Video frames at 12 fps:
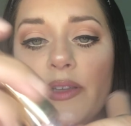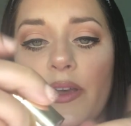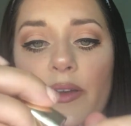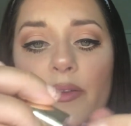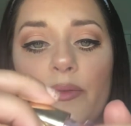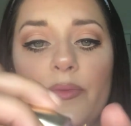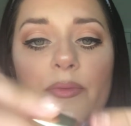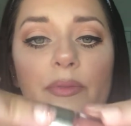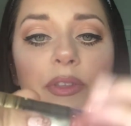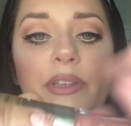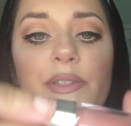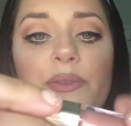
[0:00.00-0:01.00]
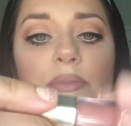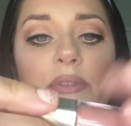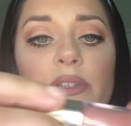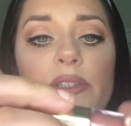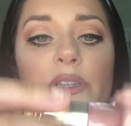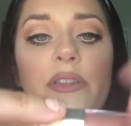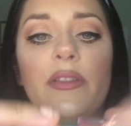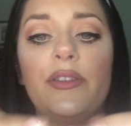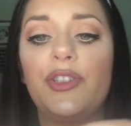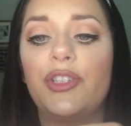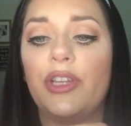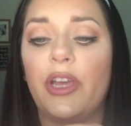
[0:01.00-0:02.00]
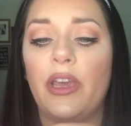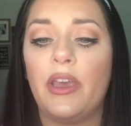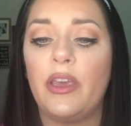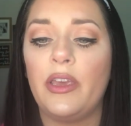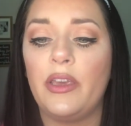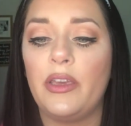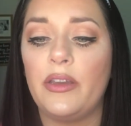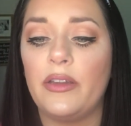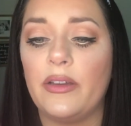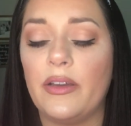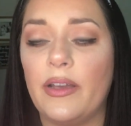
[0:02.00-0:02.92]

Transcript: So this one is in the shade